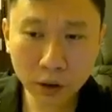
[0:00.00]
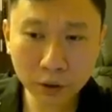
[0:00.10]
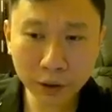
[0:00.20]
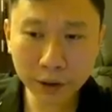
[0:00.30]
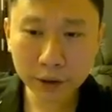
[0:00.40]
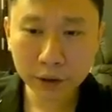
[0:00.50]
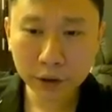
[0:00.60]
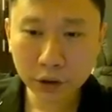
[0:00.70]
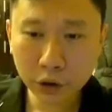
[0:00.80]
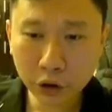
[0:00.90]
Okay,
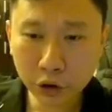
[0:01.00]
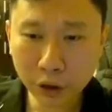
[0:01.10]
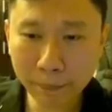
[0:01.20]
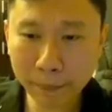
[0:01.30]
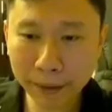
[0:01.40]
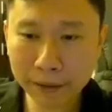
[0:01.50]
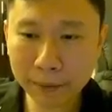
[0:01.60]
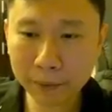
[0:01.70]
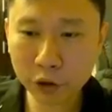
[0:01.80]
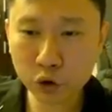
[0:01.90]
you can make
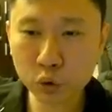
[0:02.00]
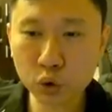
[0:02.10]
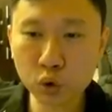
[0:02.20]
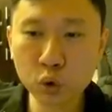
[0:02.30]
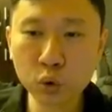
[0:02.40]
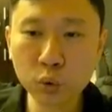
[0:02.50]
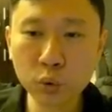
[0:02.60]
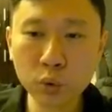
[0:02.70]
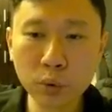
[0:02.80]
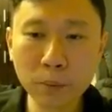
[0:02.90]
them into 2
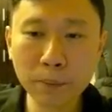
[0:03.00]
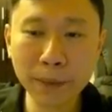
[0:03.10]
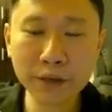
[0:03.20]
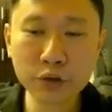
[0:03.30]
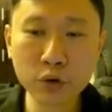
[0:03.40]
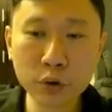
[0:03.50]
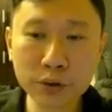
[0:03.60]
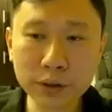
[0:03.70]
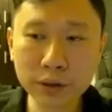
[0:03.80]
B scrolls.